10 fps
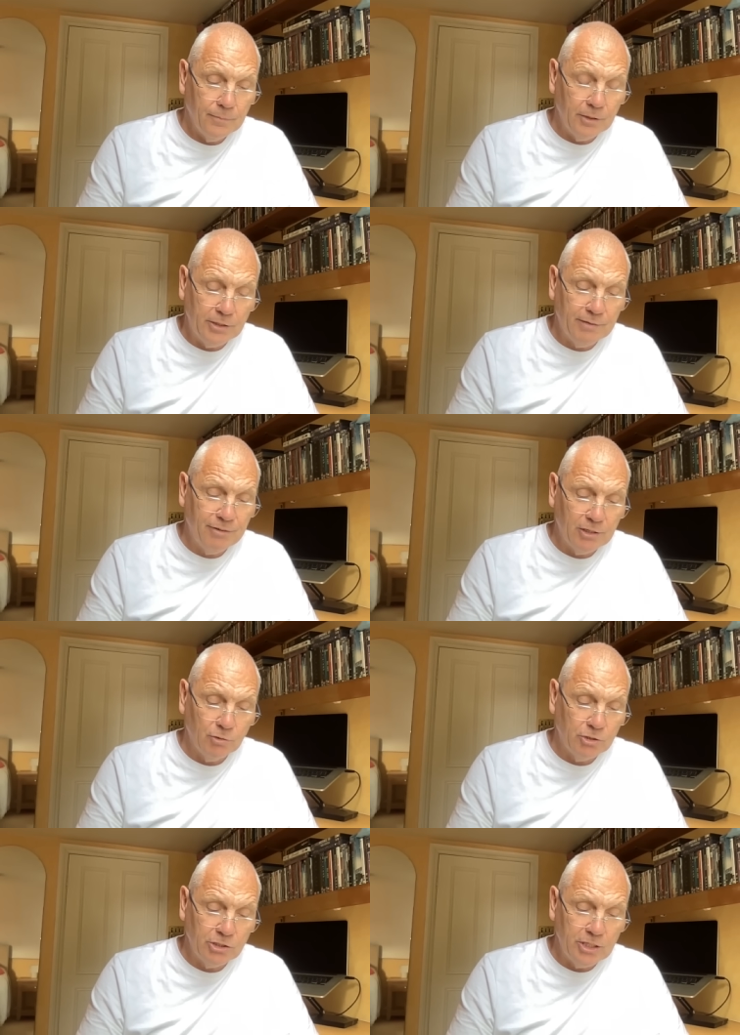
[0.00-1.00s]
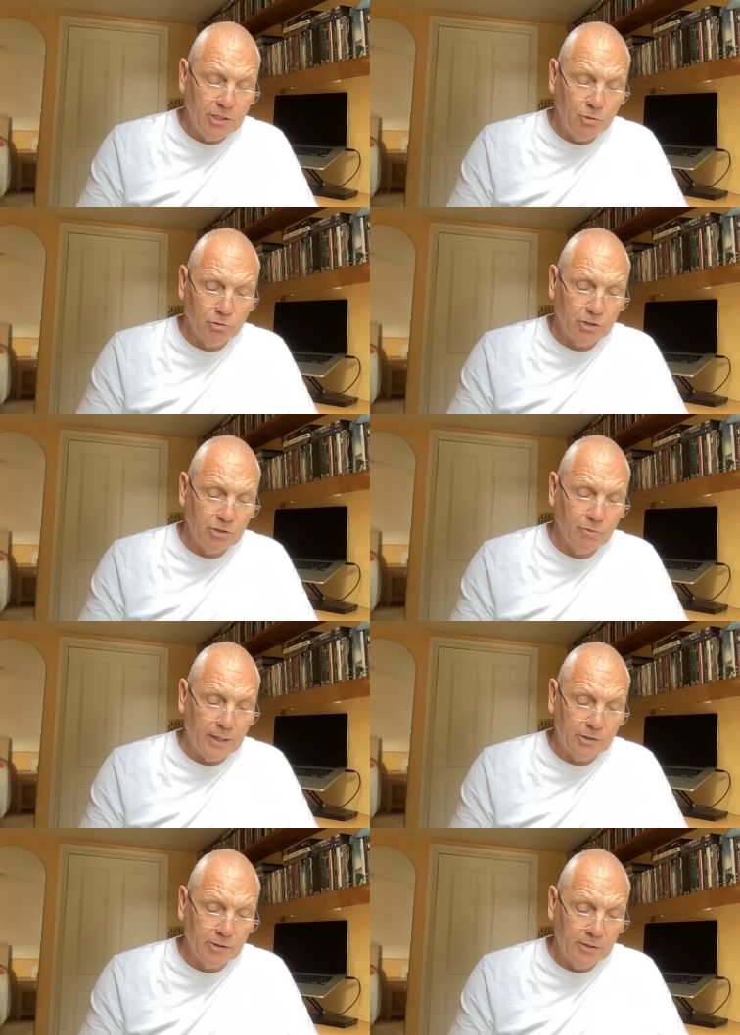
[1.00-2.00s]
the difficulties in your
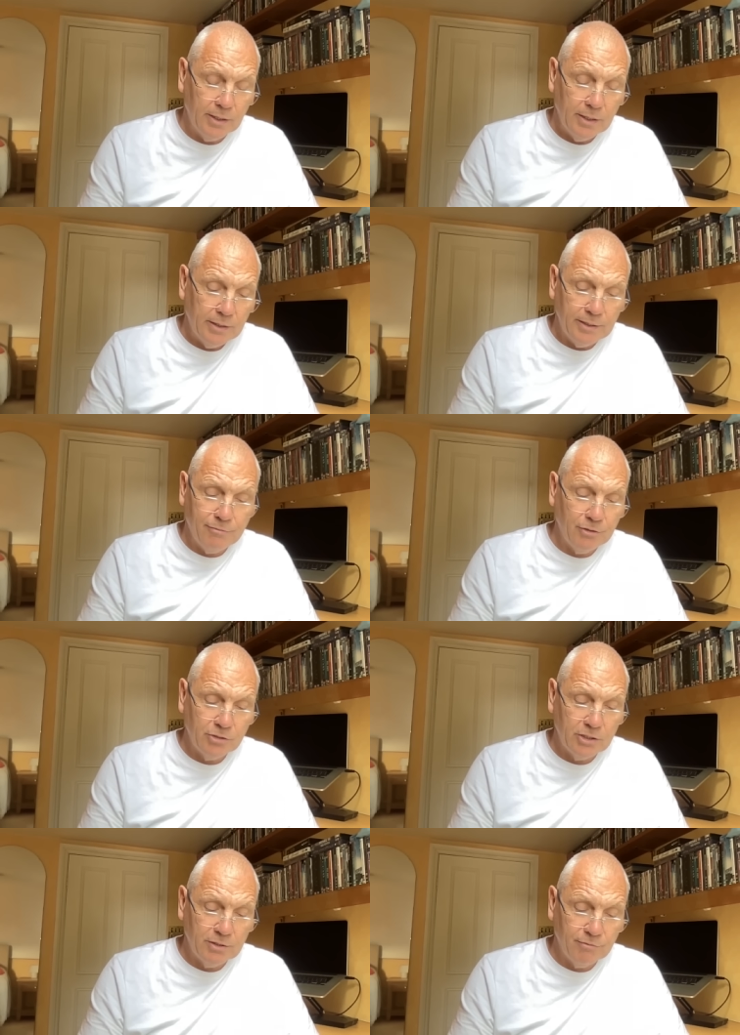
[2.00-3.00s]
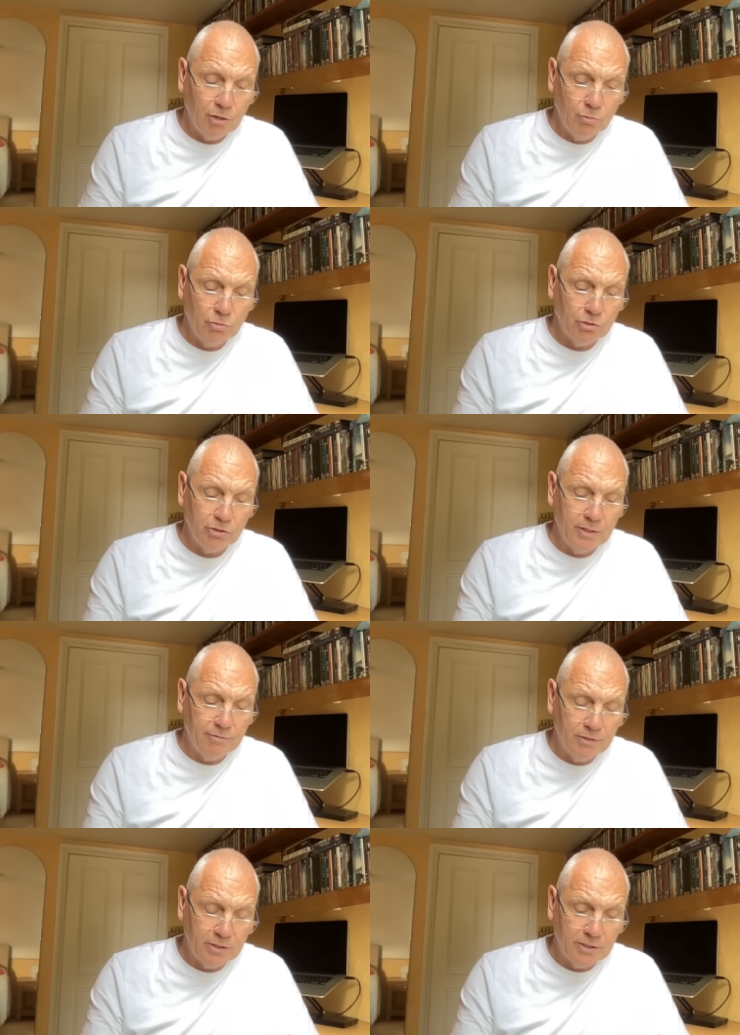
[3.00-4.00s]
situation, differences of cultures,
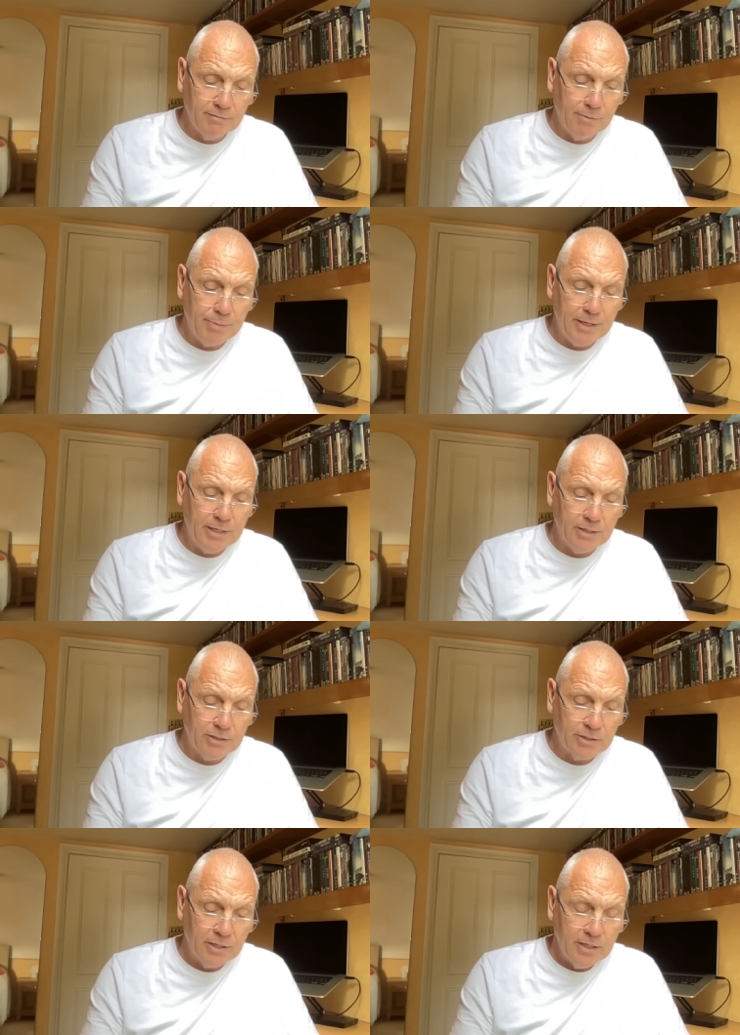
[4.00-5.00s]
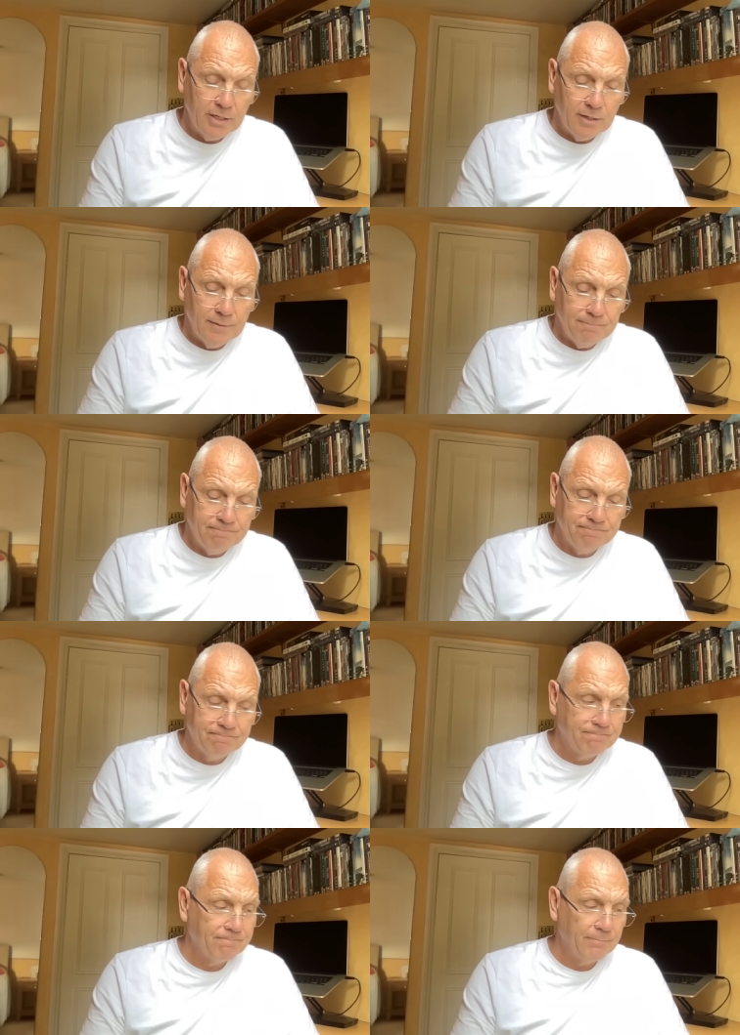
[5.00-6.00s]
differences of opinions,
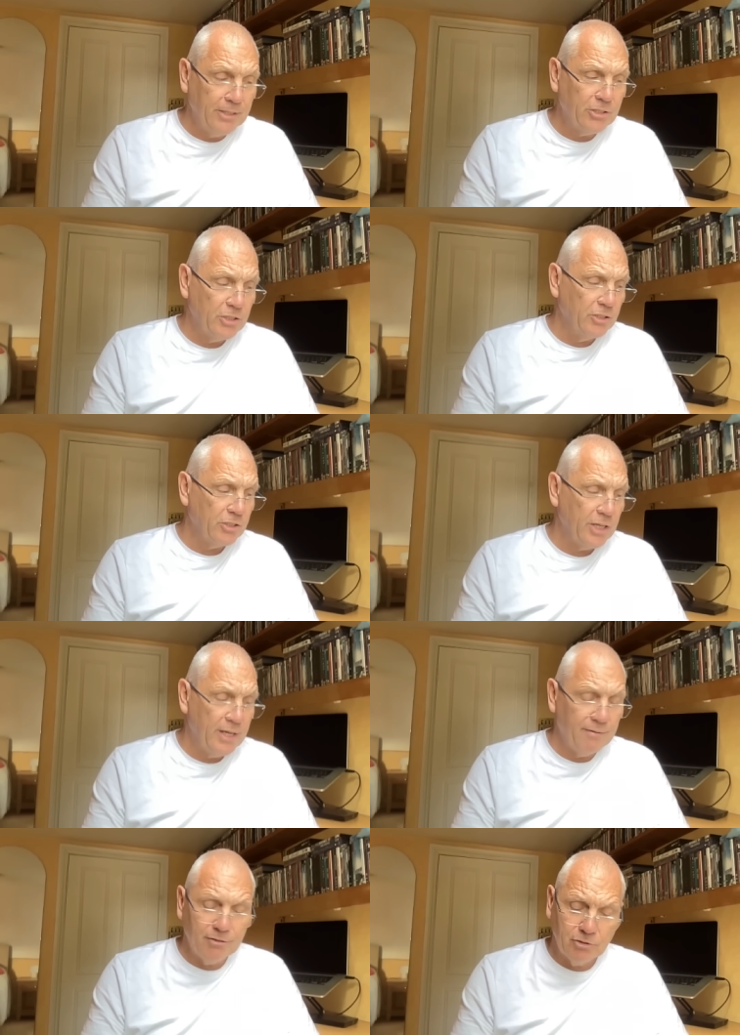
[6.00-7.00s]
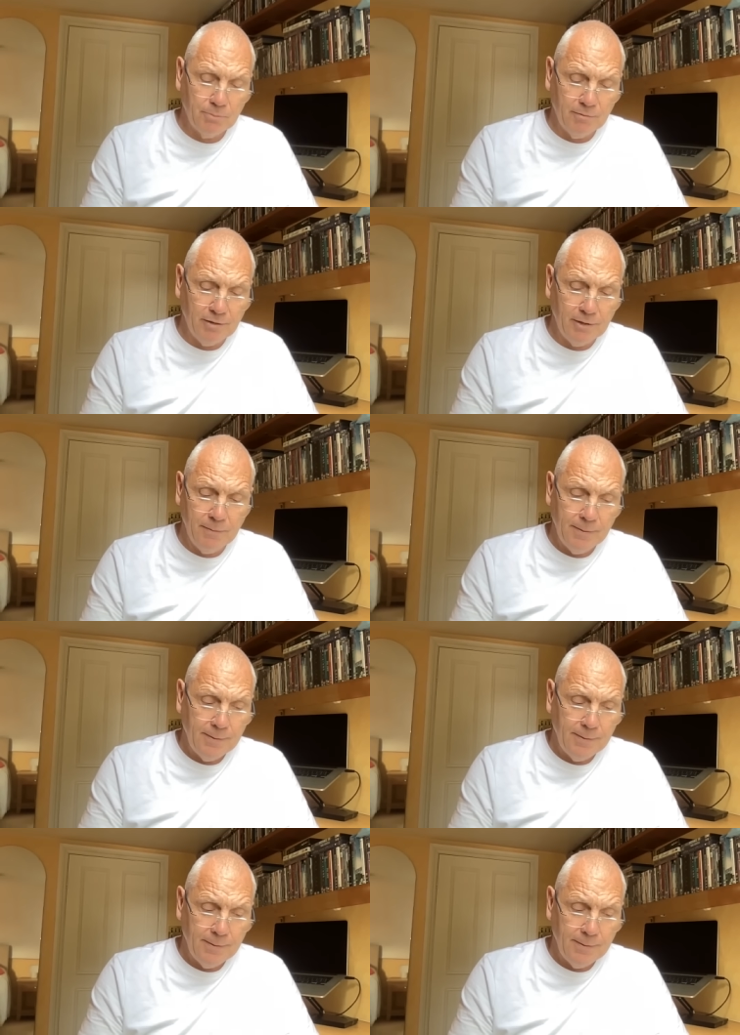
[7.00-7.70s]
distance here for some of you.